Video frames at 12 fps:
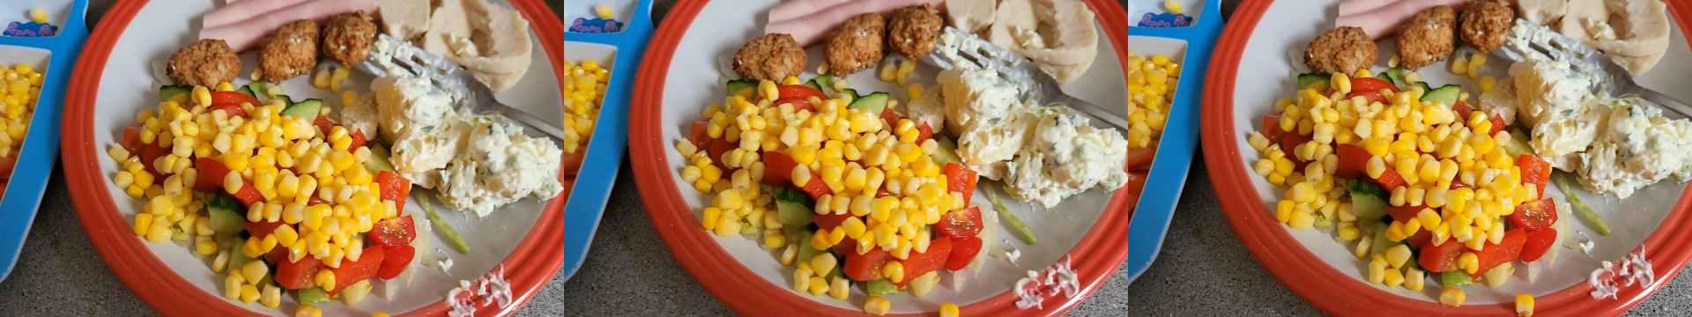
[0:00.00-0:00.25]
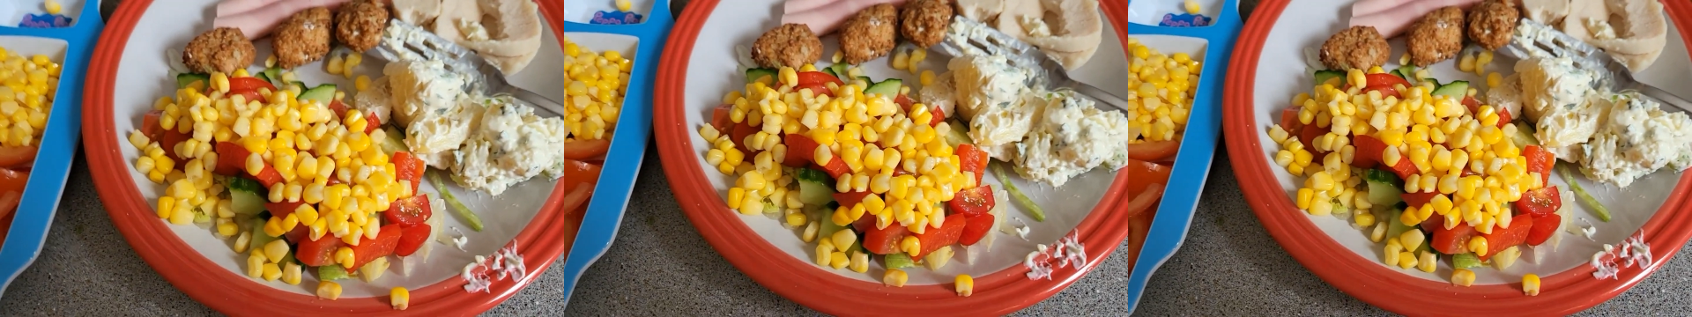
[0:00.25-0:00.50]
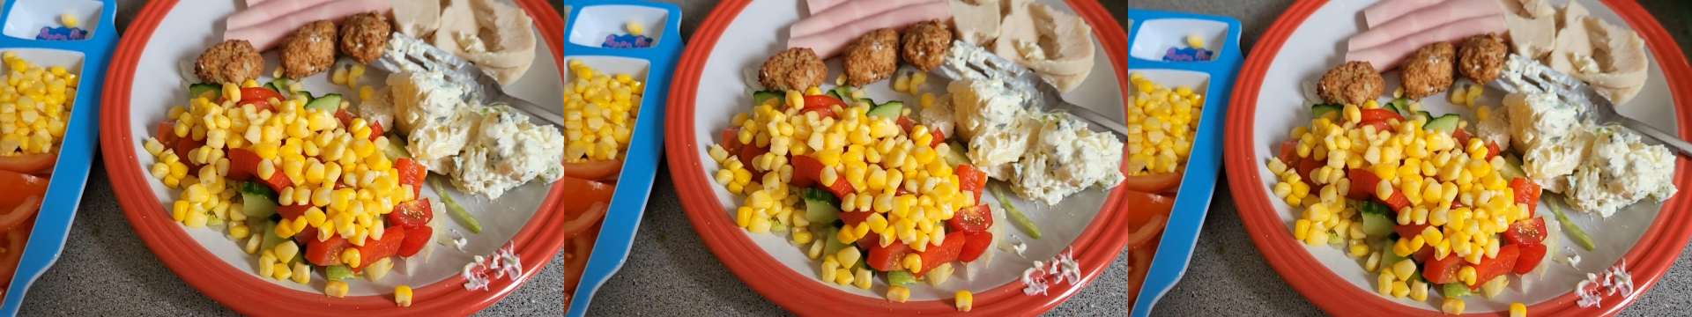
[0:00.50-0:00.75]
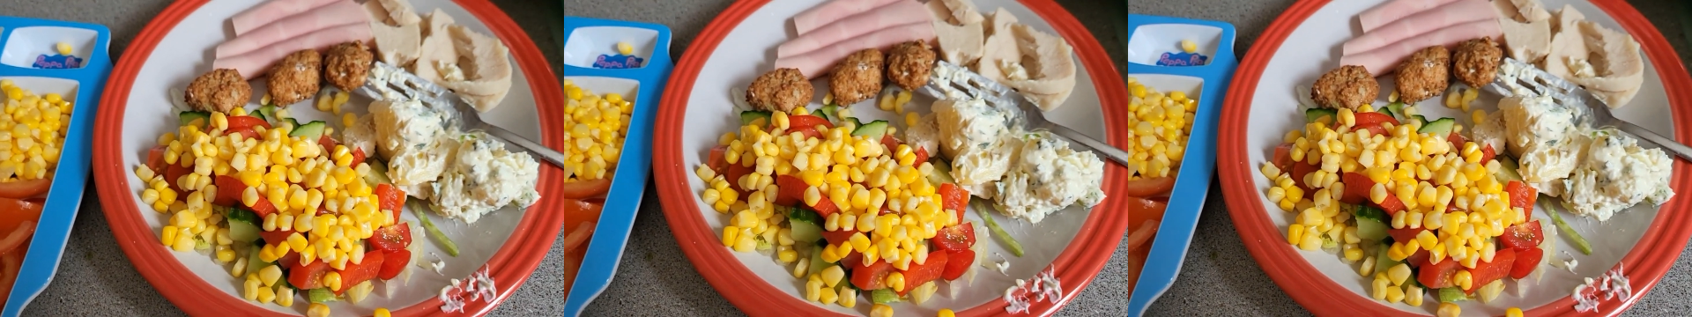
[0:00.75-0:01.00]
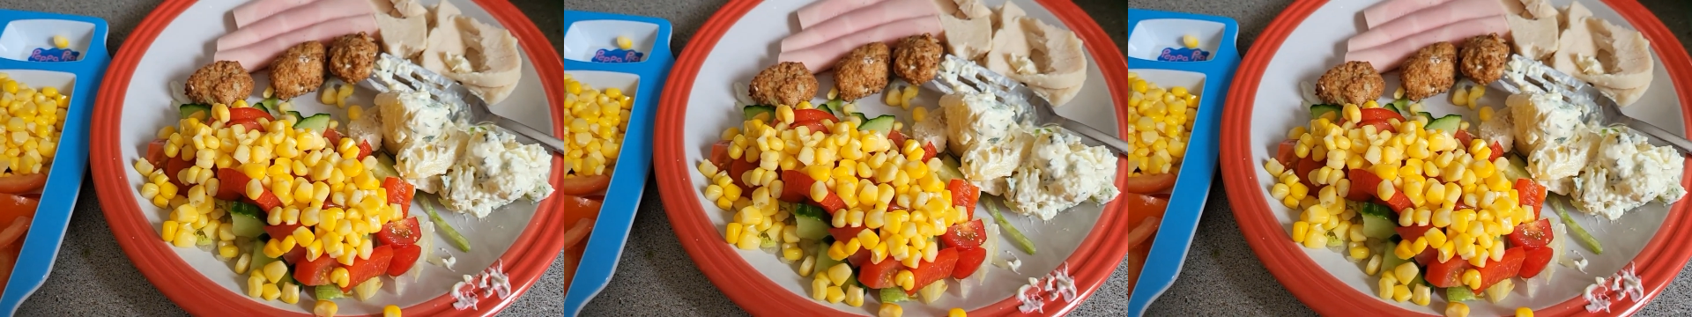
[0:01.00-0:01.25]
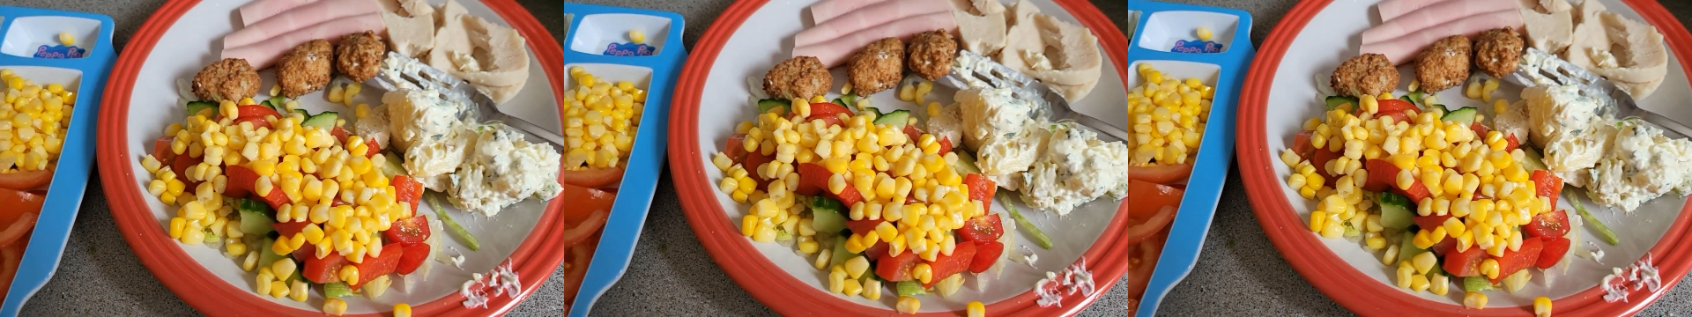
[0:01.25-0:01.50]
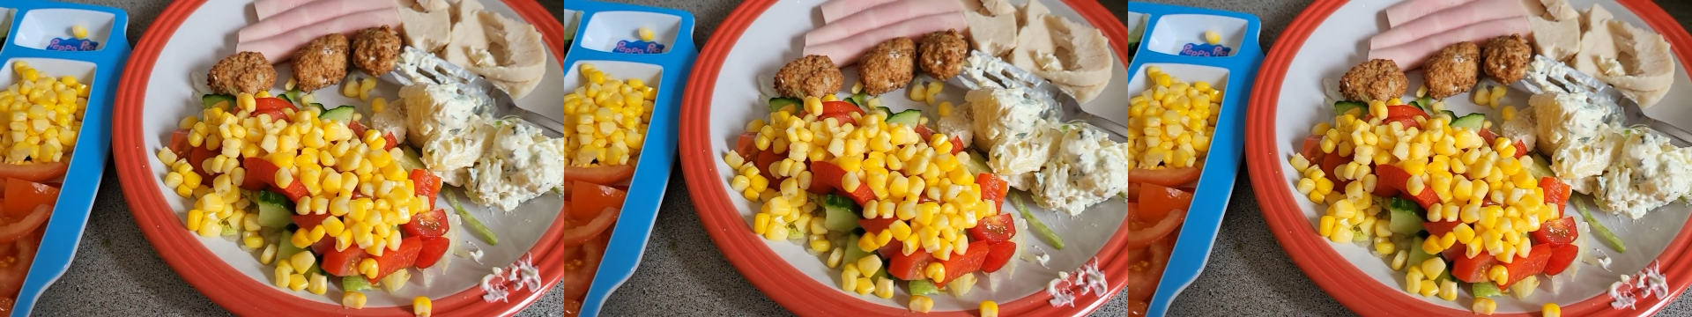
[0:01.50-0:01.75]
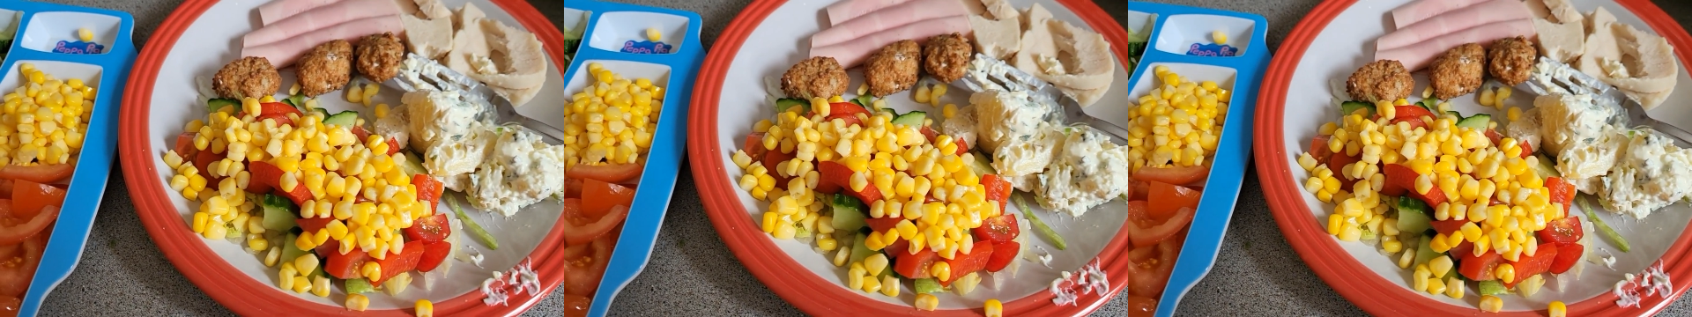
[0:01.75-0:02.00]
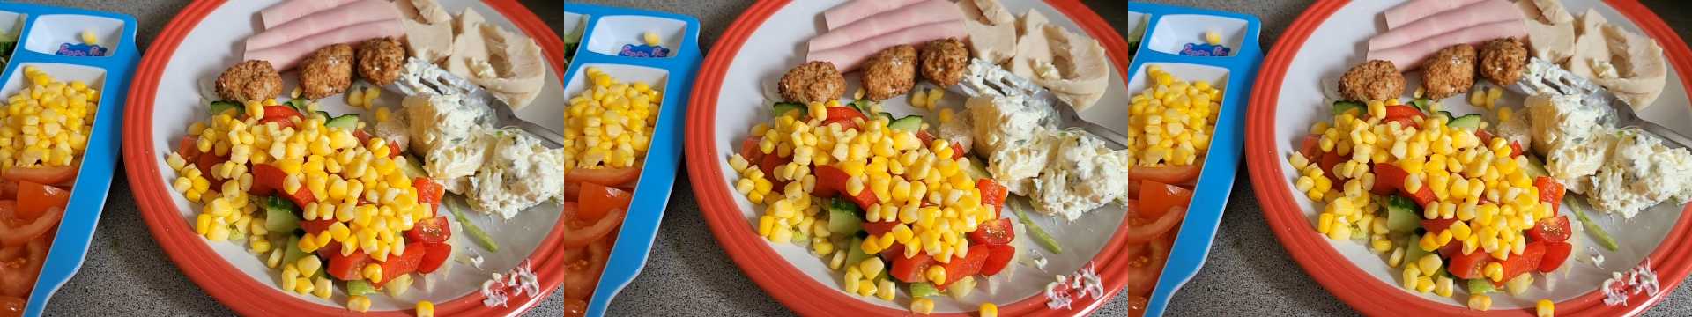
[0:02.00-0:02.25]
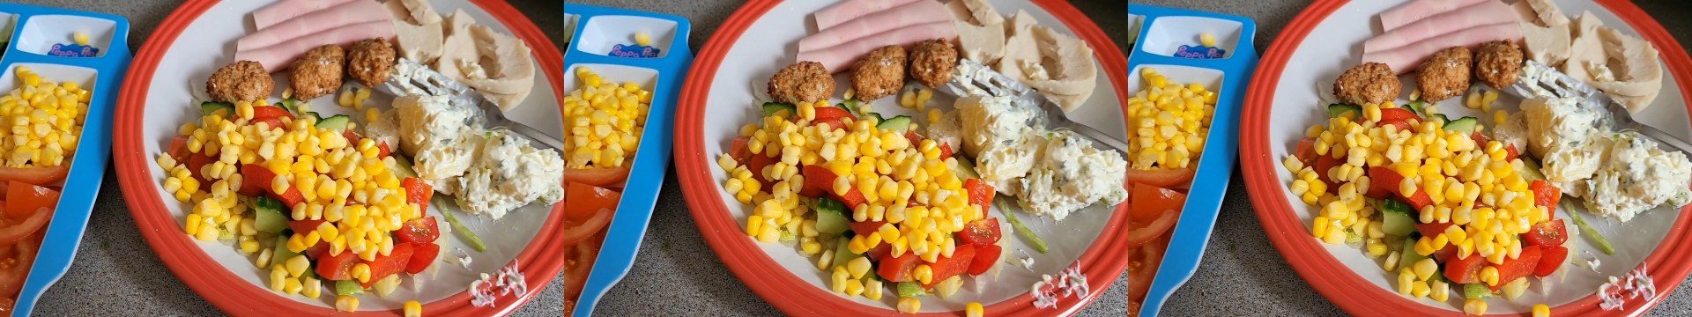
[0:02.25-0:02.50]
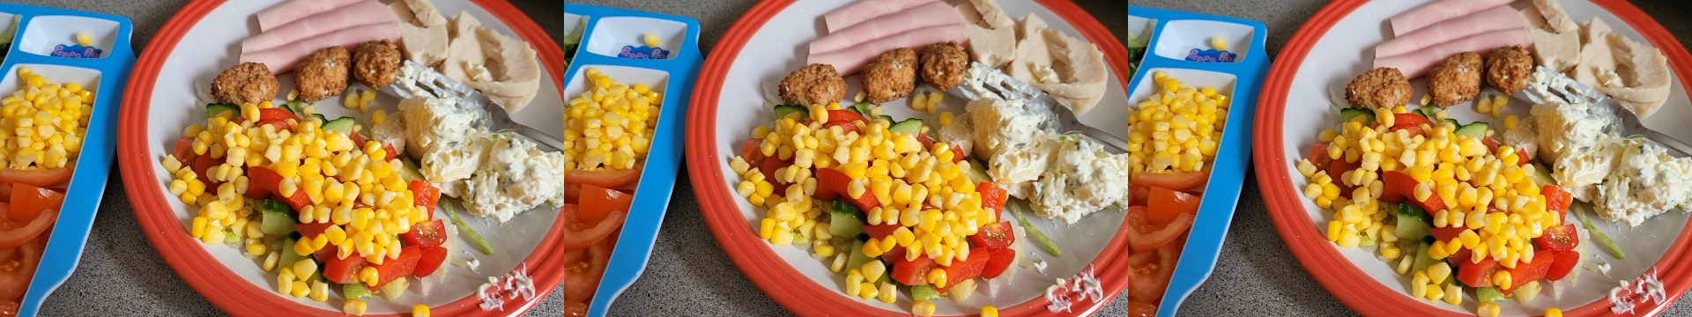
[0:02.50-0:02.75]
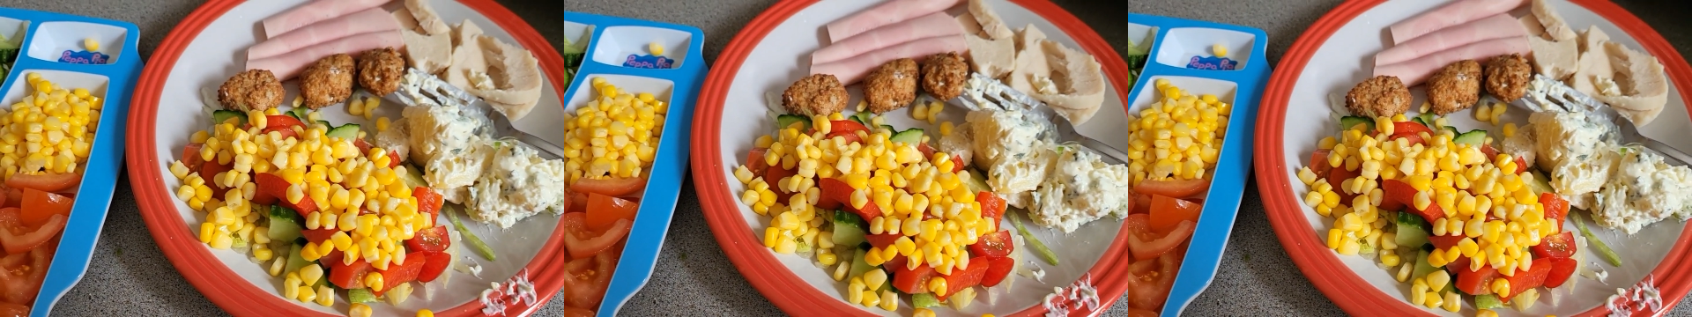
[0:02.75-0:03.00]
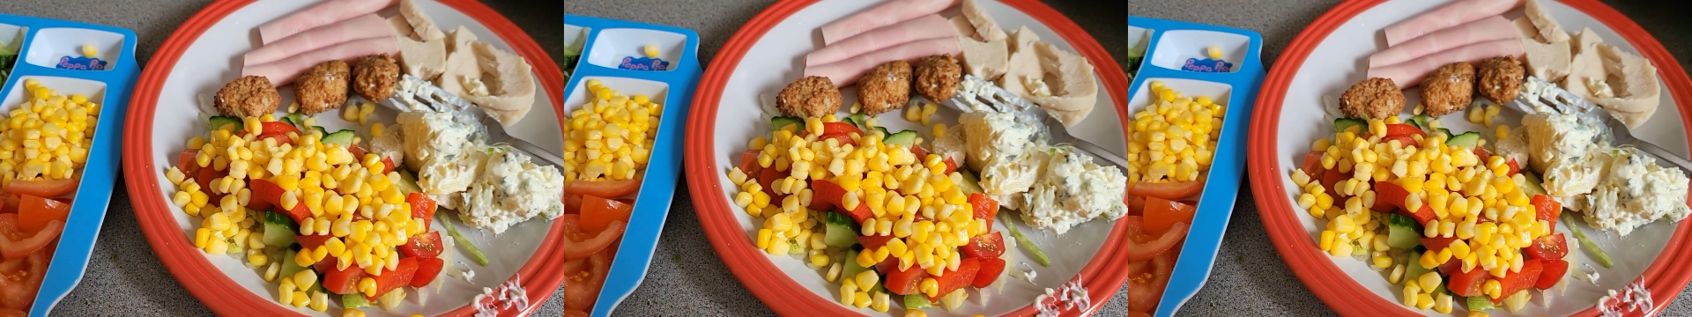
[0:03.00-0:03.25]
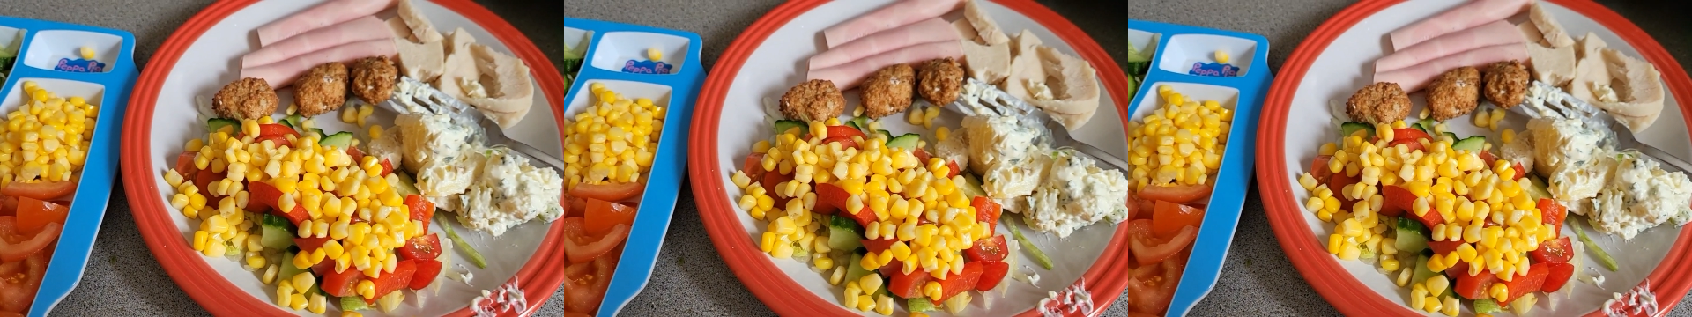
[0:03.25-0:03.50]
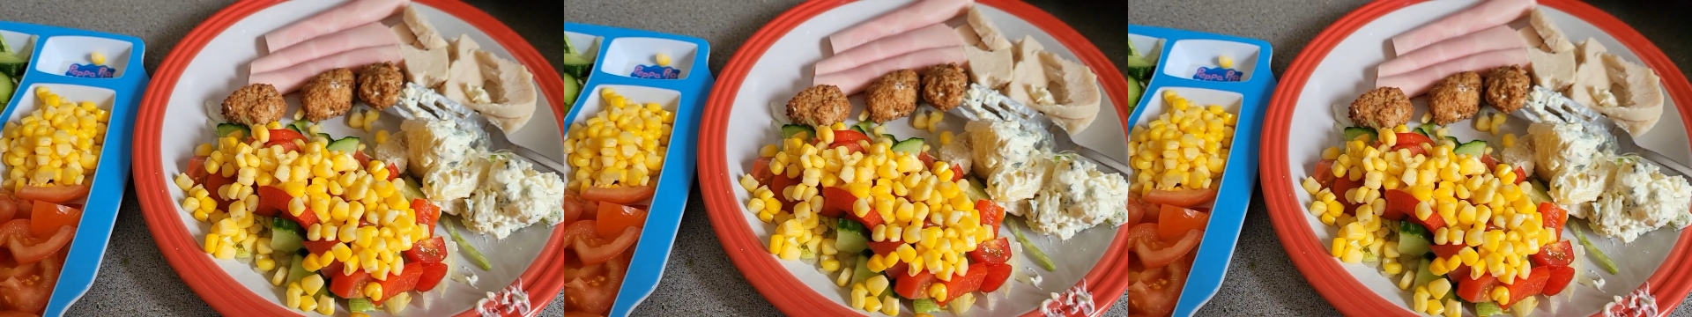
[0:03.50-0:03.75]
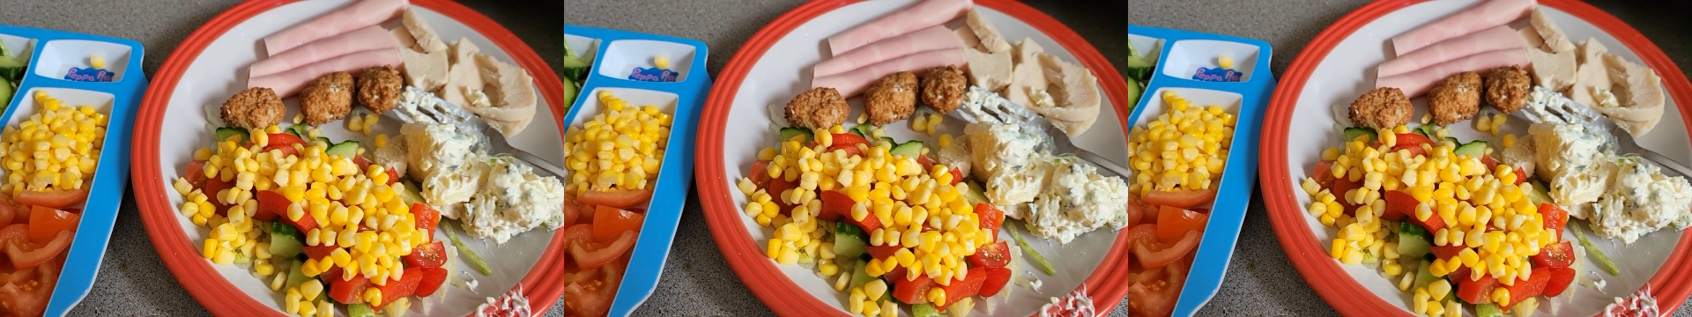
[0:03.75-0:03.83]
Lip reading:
Nobody's mouth can be seen.